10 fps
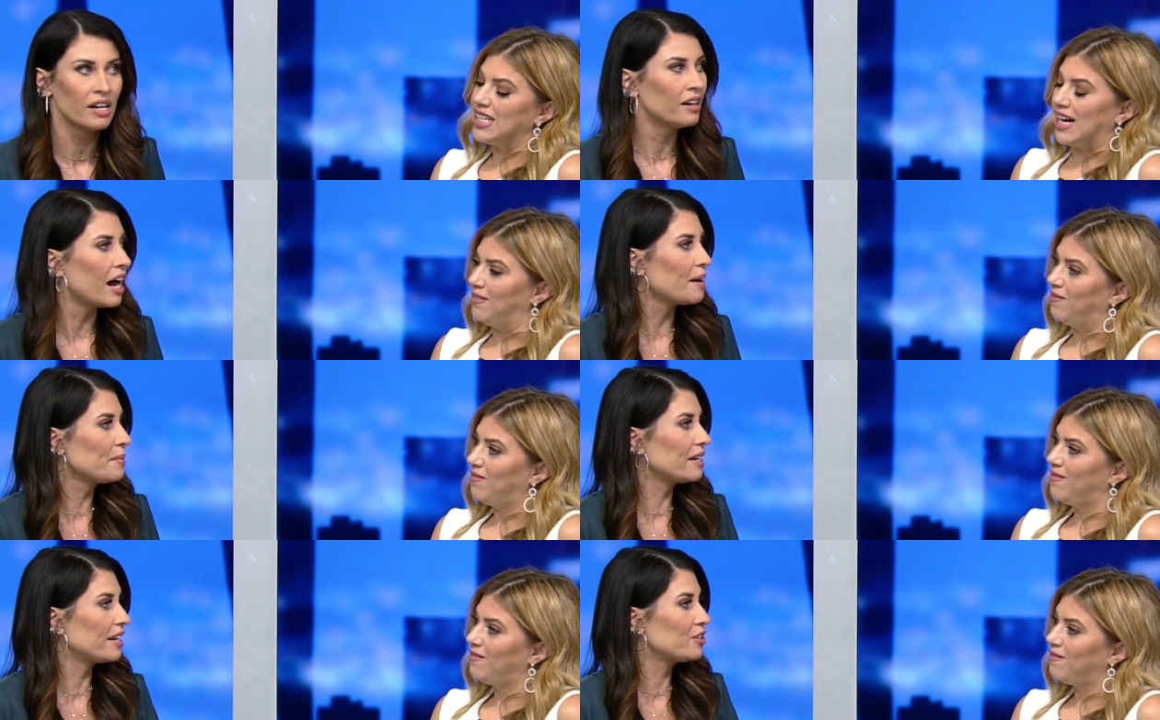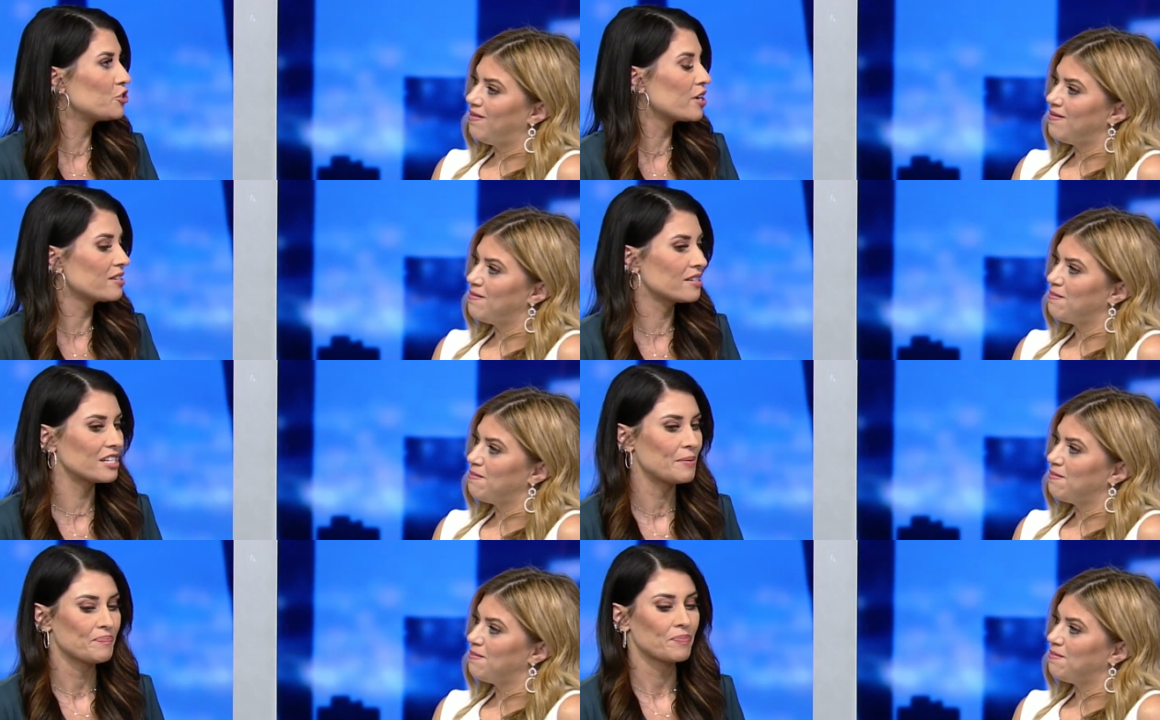Speaker 1: Yeah. I mean, it's
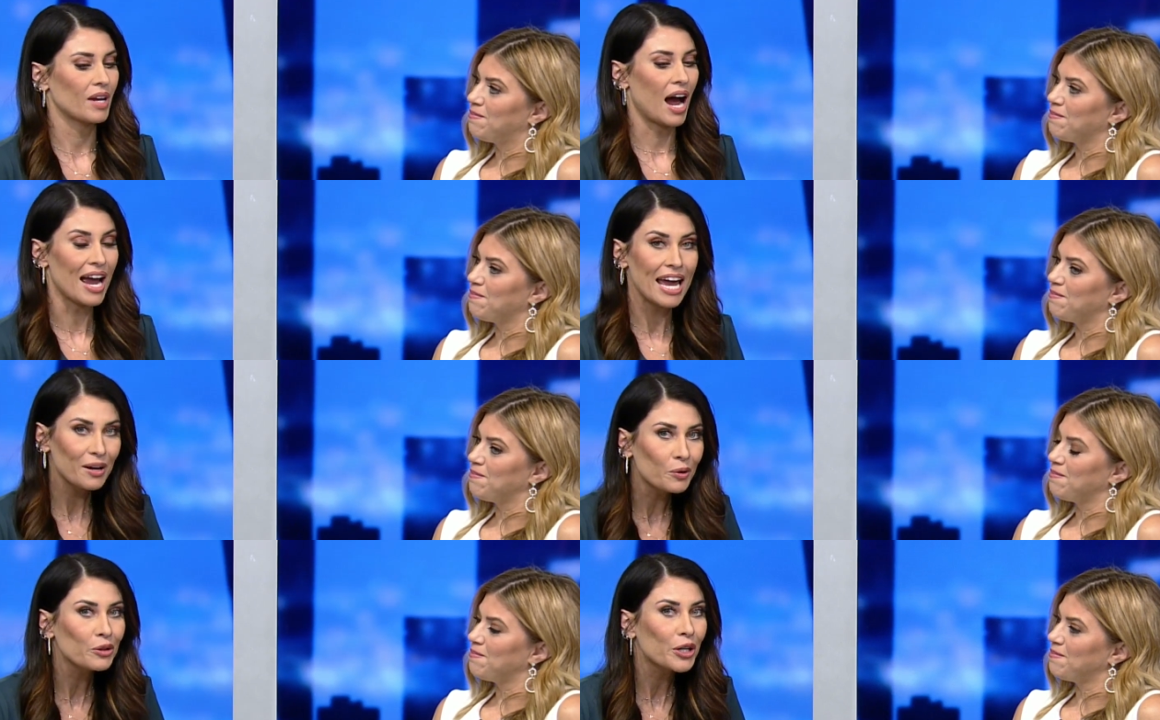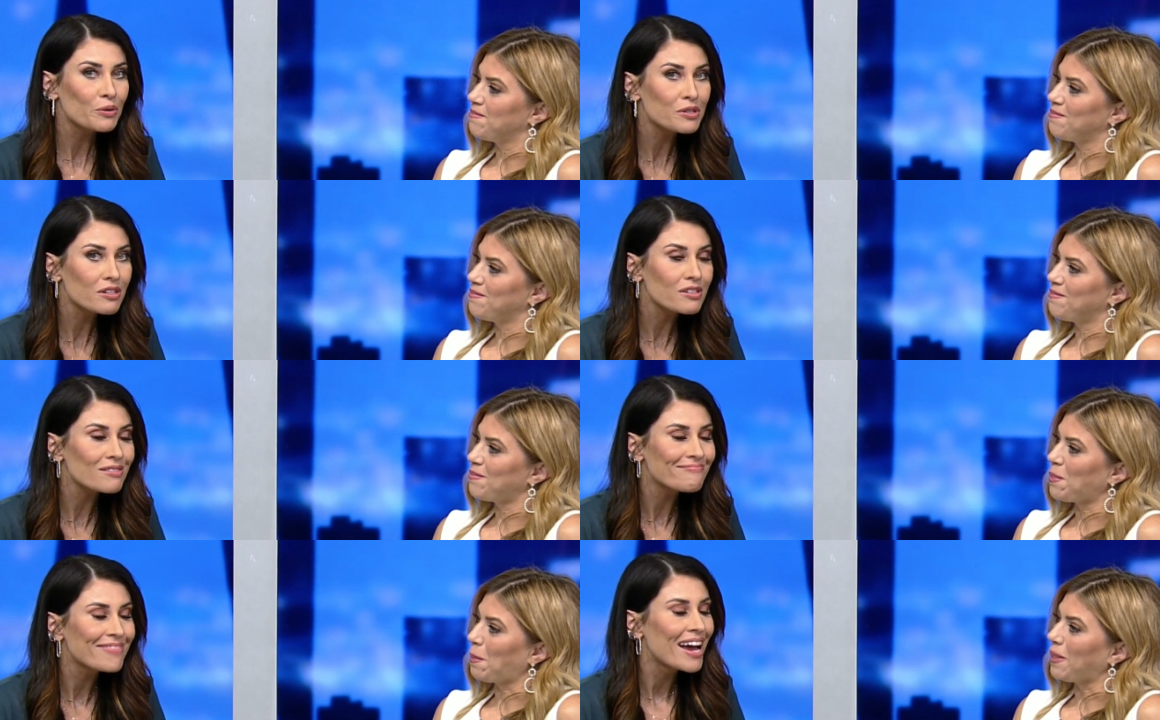just I hate roller
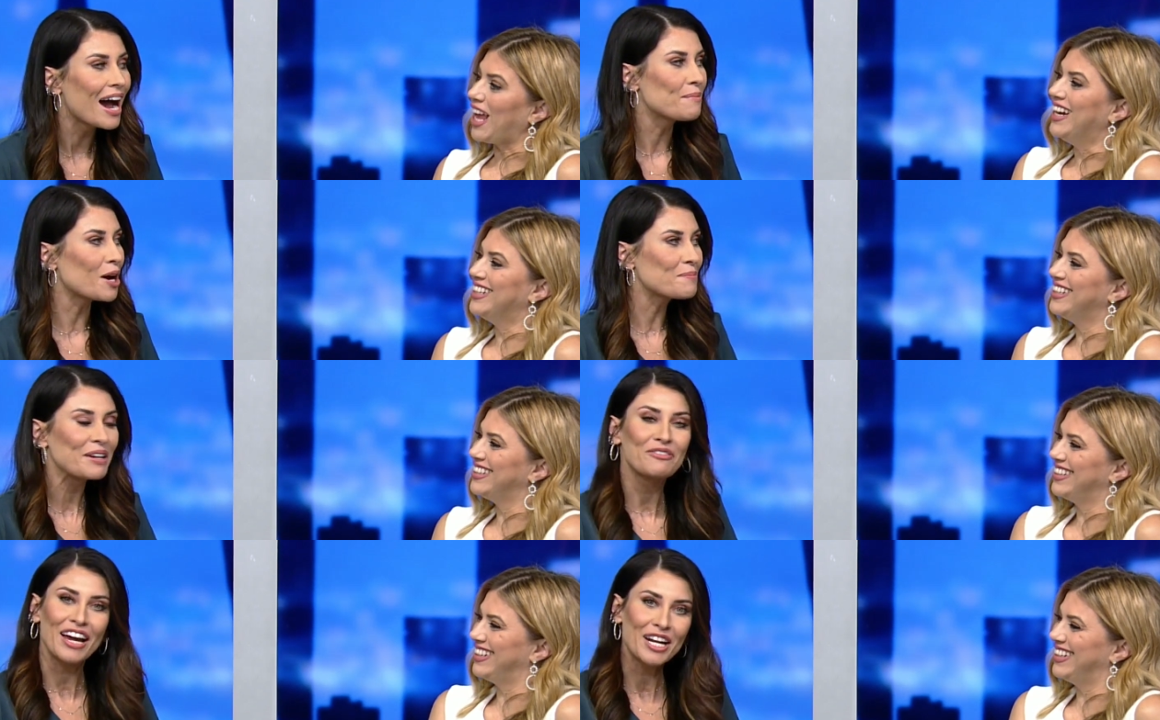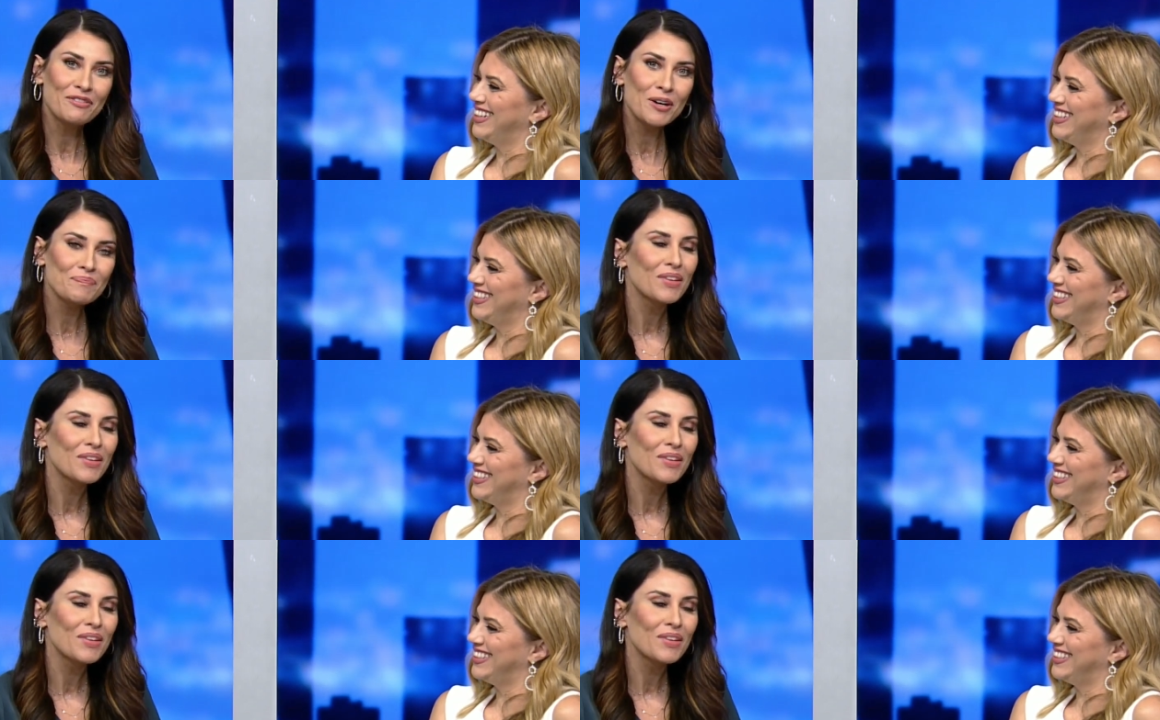coasters. I'm not a big fan of them.